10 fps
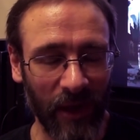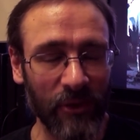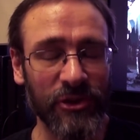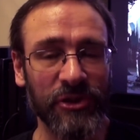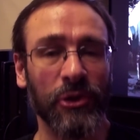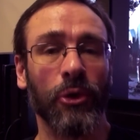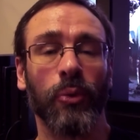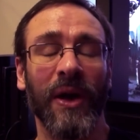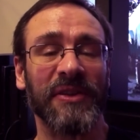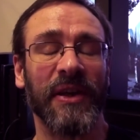It's just a
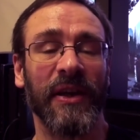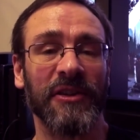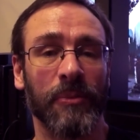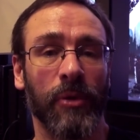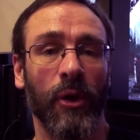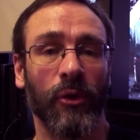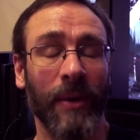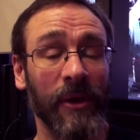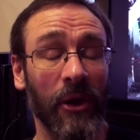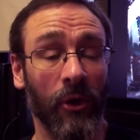good way to get into
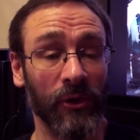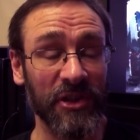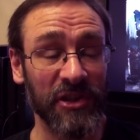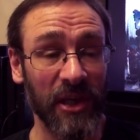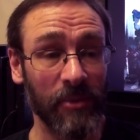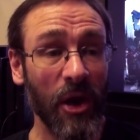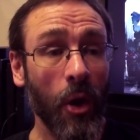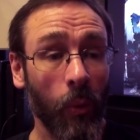programming on the cheap.